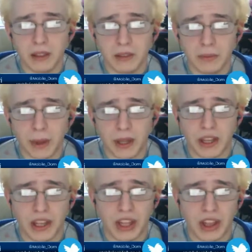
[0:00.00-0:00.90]
But
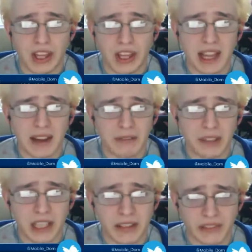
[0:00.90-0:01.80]
the thing that
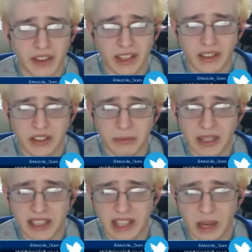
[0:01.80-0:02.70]
really vexes
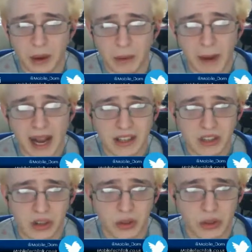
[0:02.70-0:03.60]
me is they went back
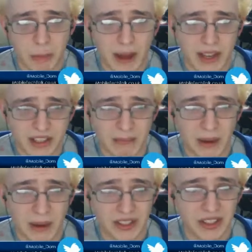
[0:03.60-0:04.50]
to capacitive
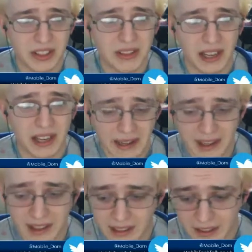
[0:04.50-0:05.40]
buttons.
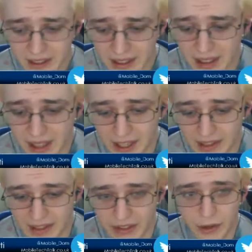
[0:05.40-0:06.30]

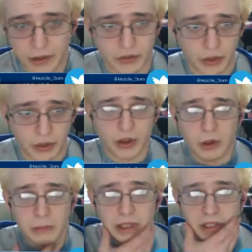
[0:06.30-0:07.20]
And those of you who know
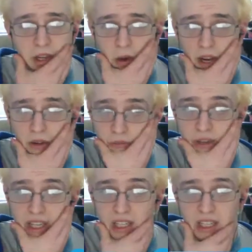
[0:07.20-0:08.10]
me know I
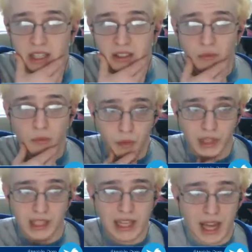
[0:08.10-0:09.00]
really,
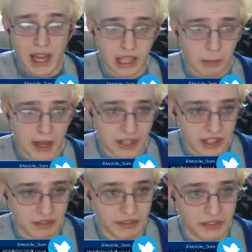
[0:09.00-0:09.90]
really hate capacitive
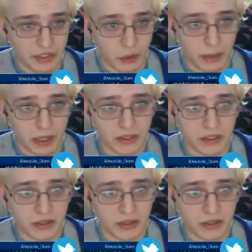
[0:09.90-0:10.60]
and physical buttons.